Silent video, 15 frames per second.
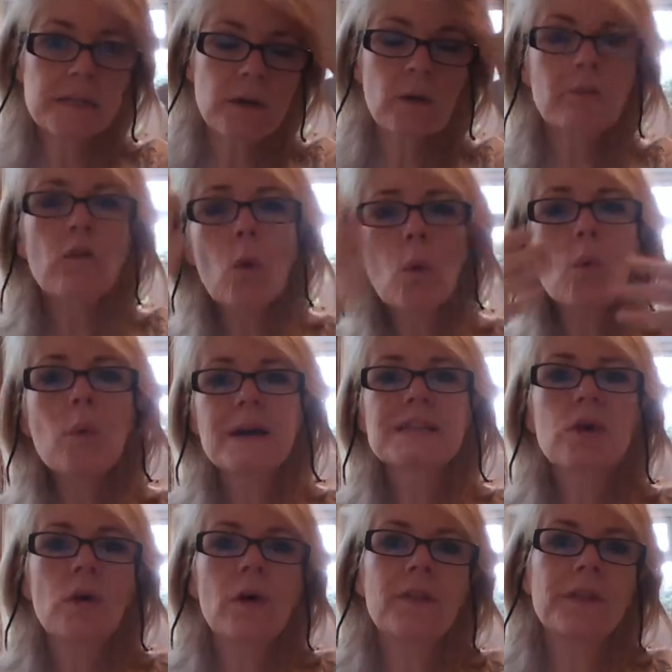So I've
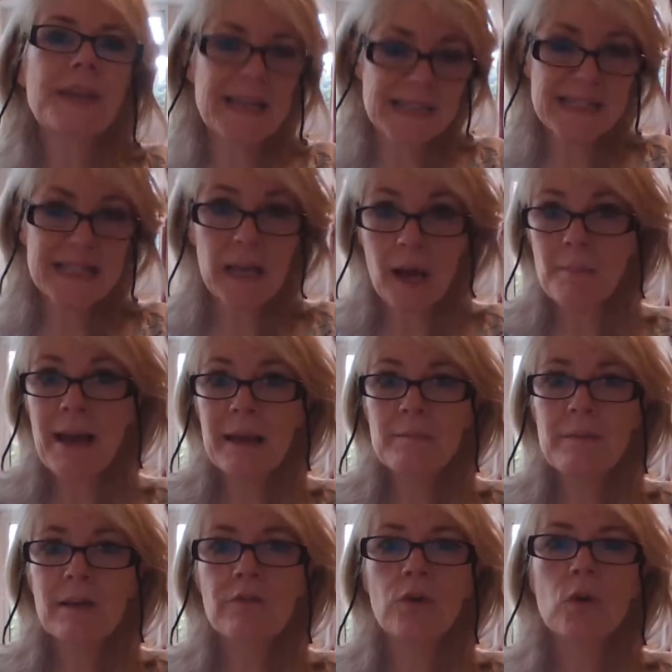always got the next thing I'm
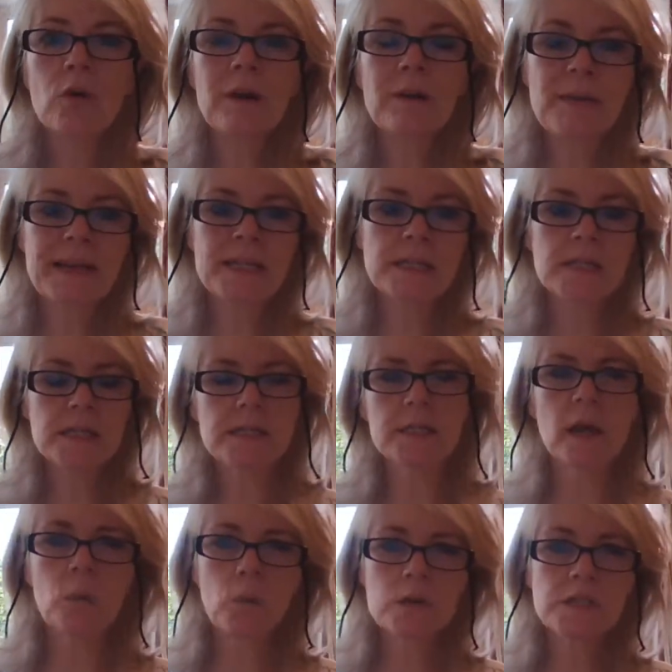aiming for in maintenance
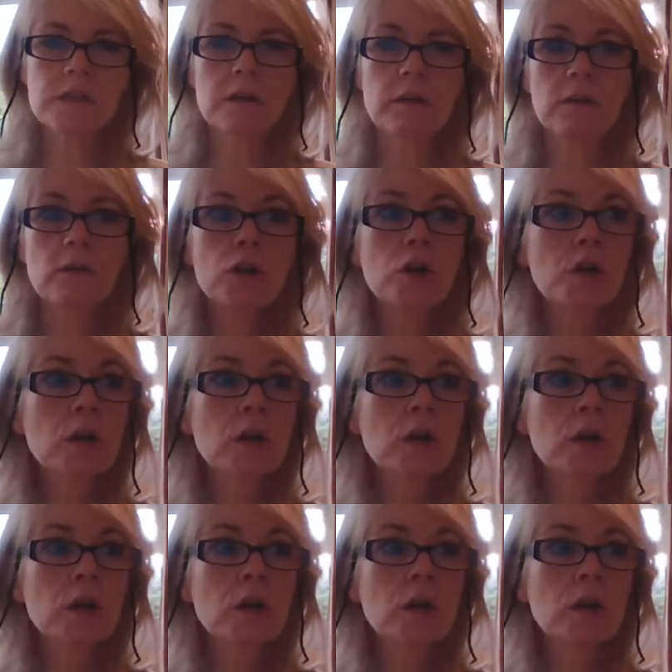that I want to